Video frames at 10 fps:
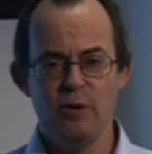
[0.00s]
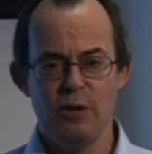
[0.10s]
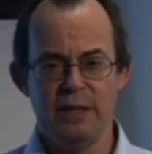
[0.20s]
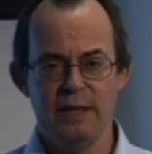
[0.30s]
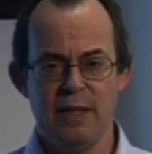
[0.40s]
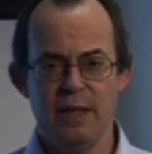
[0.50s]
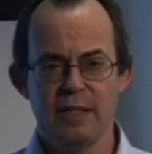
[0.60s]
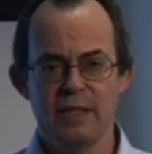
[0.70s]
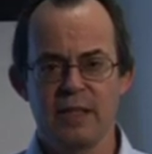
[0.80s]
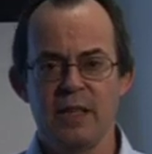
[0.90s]

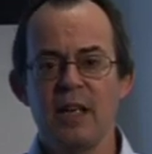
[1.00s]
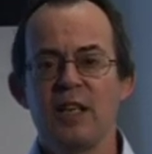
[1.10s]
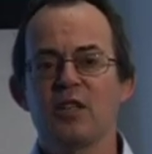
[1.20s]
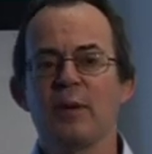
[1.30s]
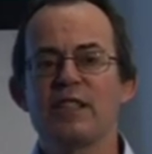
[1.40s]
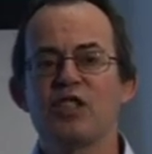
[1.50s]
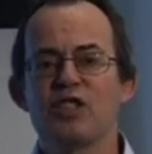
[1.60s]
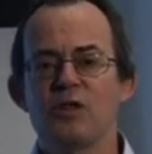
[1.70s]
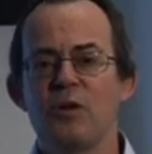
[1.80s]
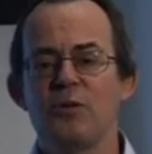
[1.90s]
organised, to
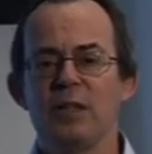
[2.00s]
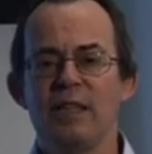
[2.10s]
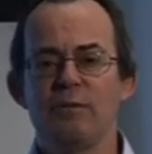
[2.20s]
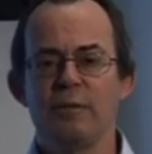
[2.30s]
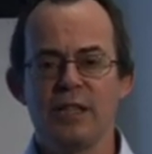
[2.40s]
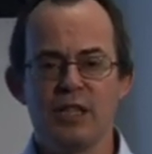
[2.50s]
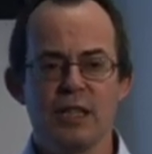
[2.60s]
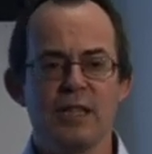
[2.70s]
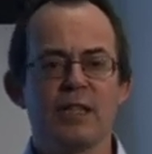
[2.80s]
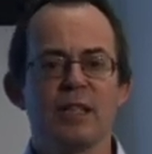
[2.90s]
ensure that it
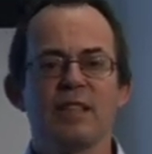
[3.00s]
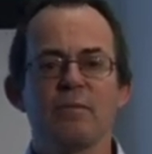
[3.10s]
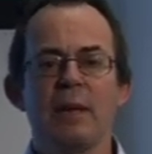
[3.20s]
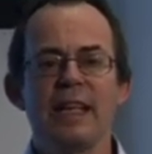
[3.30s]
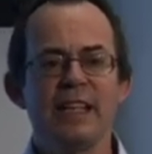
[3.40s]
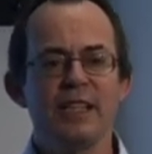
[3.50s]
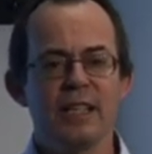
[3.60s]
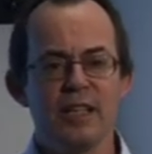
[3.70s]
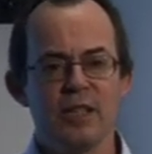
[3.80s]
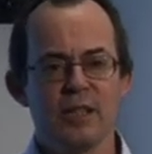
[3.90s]
reaches as many
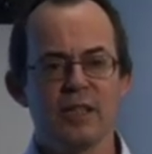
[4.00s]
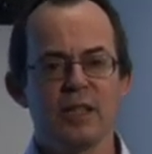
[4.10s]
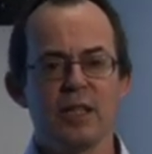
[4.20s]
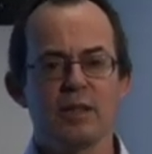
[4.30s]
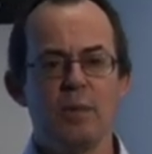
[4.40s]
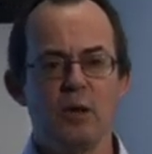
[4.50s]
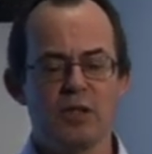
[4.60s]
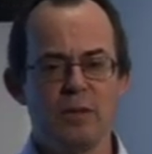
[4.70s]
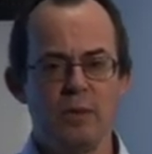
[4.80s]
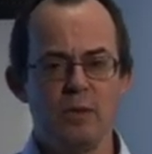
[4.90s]
teachers as
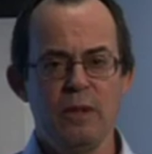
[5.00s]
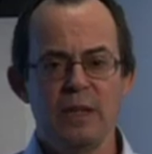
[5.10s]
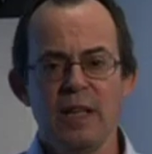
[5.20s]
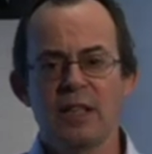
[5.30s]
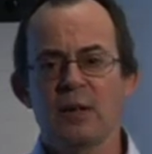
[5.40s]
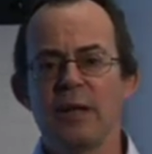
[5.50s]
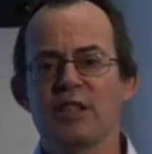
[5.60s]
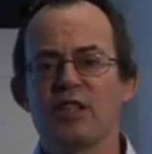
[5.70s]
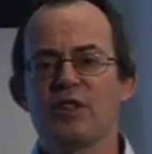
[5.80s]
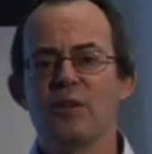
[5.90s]
possible, to
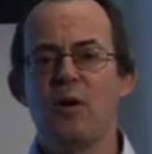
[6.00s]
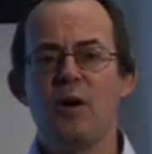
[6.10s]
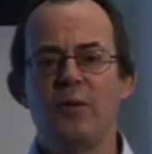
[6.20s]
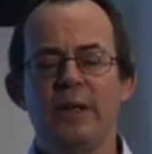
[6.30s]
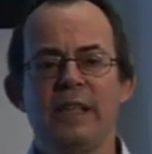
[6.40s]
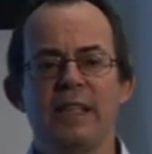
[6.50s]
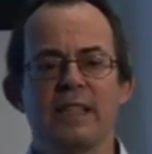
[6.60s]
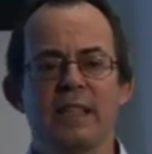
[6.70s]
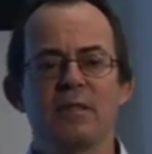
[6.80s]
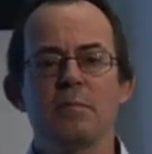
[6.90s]
ensure that
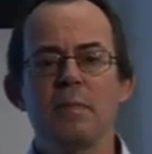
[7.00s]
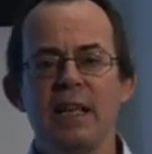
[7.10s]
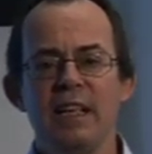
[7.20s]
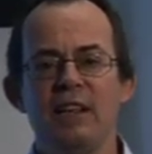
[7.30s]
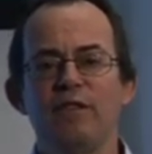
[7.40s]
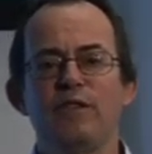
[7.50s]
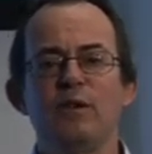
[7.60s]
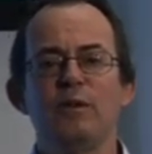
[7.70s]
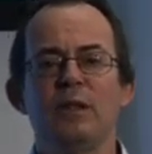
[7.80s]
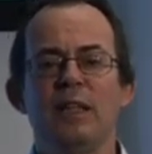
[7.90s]
it's as
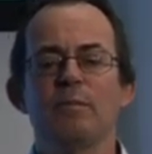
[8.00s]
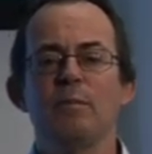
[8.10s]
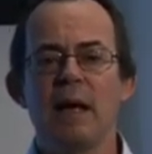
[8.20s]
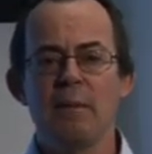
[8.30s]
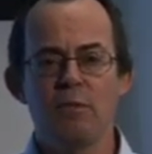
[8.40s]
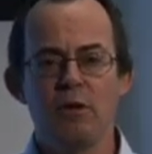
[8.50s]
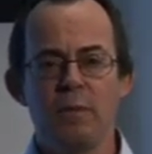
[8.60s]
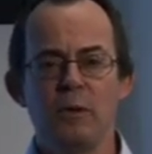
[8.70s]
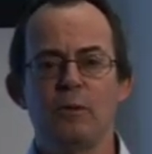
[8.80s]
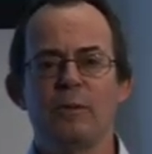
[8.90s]
meaningful and
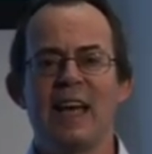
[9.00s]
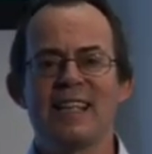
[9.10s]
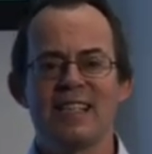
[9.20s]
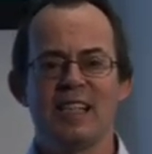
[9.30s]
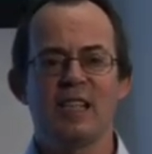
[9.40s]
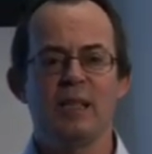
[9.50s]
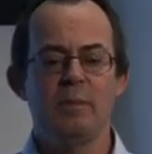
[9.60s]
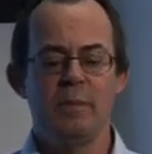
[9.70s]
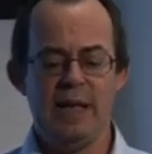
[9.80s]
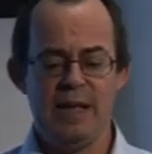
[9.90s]
memorable as it
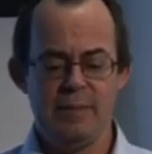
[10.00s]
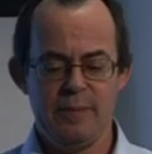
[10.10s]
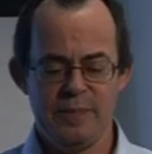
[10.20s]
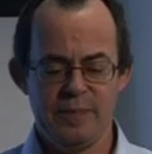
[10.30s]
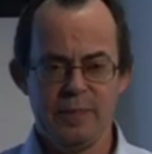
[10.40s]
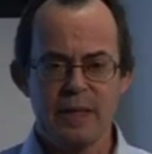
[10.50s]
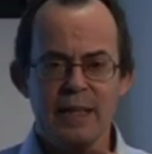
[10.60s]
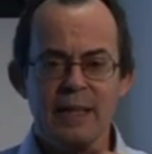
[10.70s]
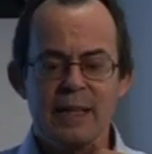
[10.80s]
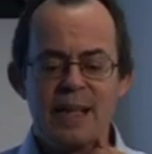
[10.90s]
can be?
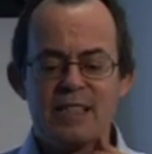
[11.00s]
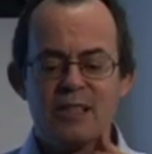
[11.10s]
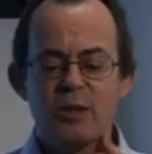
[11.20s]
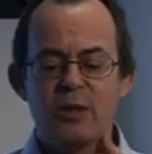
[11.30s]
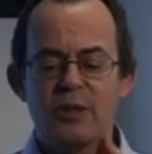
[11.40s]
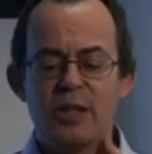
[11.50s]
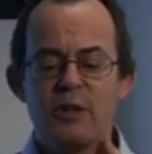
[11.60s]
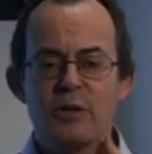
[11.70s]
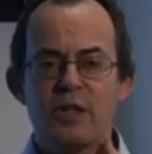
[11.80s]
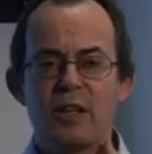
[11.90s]
Let's look at
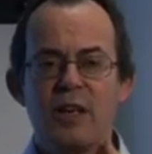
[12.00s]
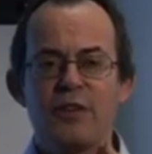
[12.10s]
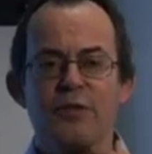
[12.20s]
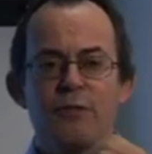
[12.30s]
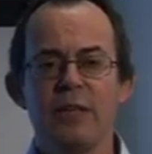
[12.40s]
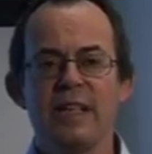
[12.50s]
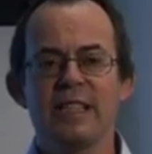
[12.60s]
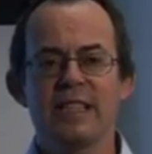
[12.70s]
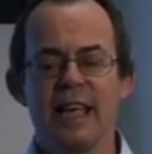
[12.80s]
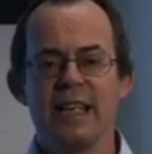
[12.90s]
those three
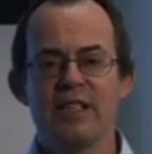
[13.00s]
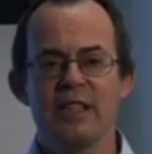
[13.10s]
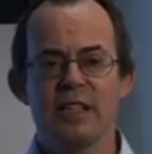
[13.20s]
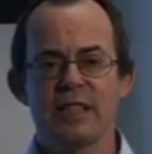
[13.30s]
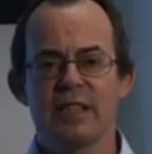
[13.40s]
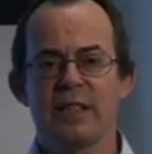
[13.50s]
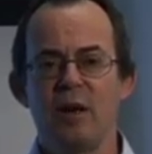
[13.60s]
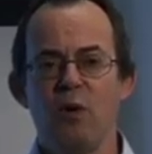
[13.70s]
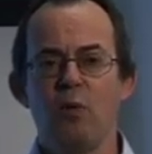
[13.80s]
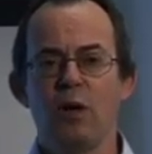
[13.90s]
stages,
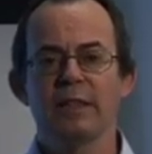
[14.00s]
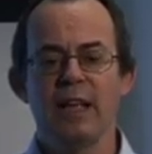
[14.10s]
one